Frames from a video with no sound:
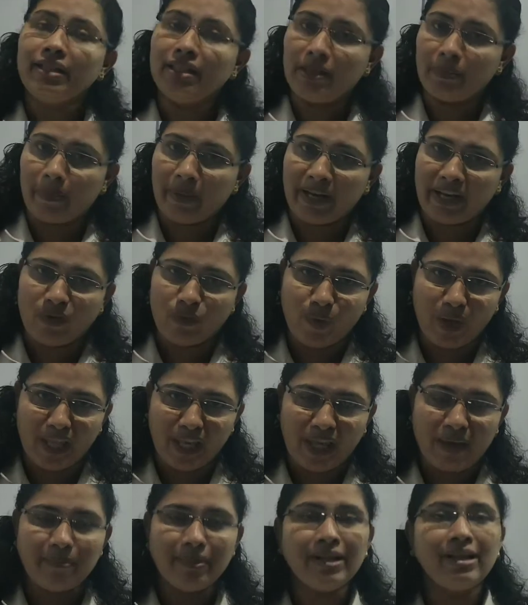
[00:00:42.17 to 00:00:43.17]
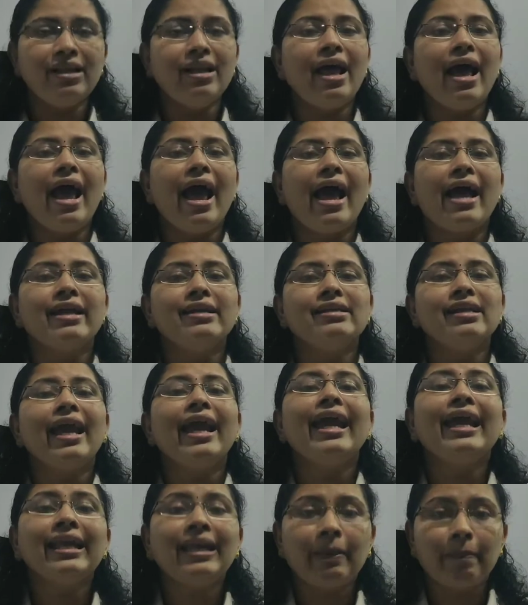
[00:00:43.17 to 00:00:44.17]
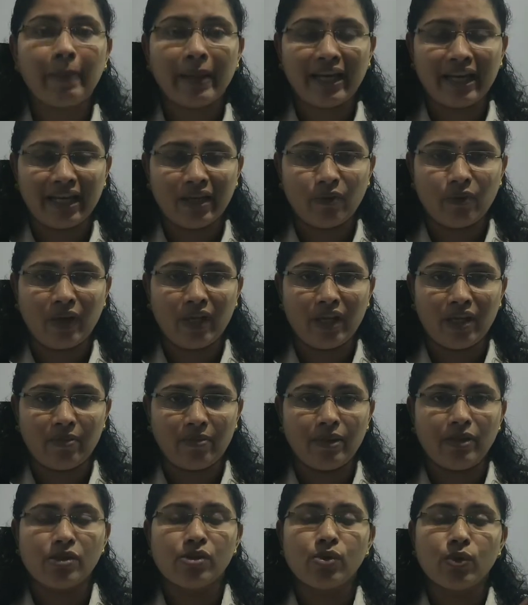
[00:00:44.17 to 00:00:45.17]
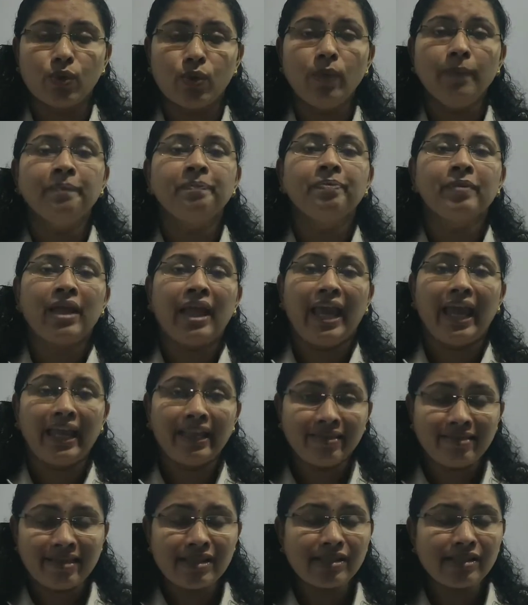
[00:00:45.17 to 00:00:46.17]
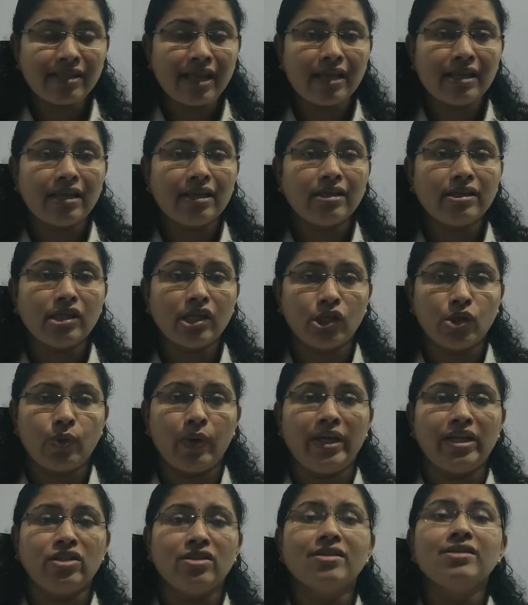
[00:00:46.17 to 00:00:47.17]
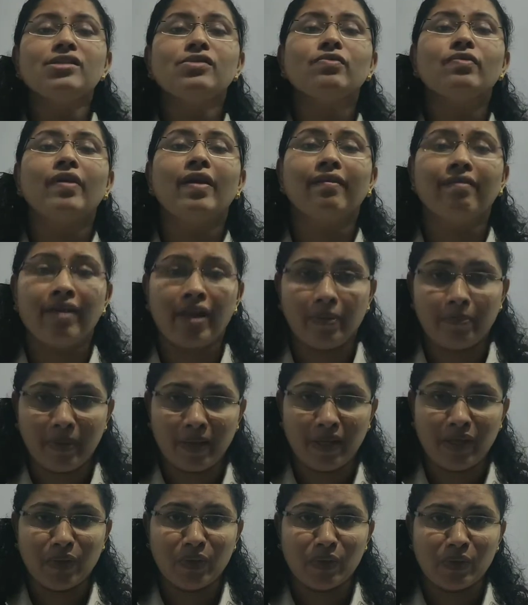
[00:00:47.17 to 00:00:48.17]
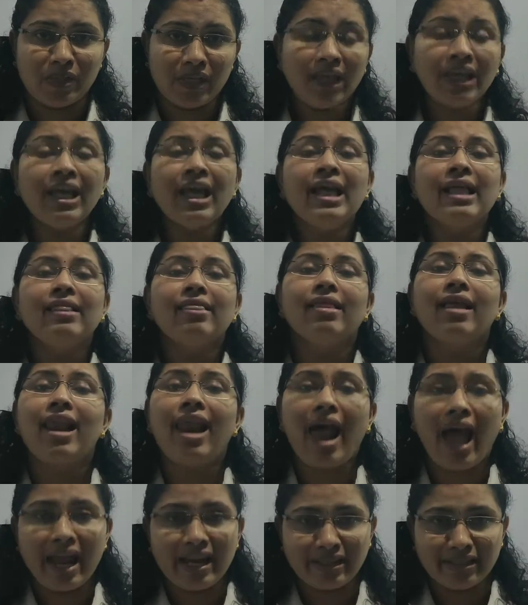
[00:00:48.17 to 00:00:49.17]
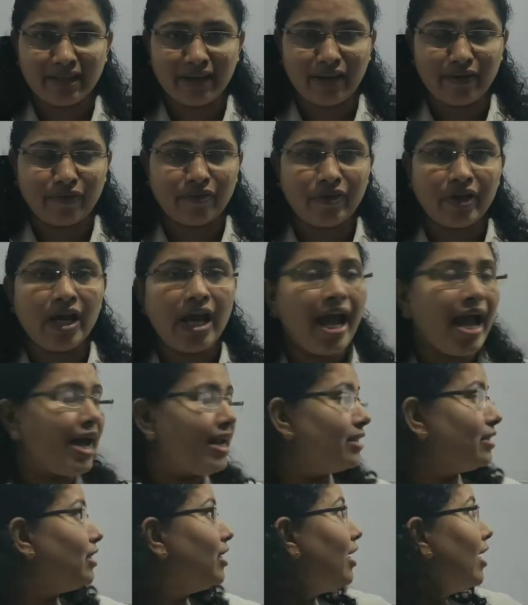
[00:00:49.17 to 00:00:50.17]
Dependent variable and independent variable. So in this situations we will be using the line graph. And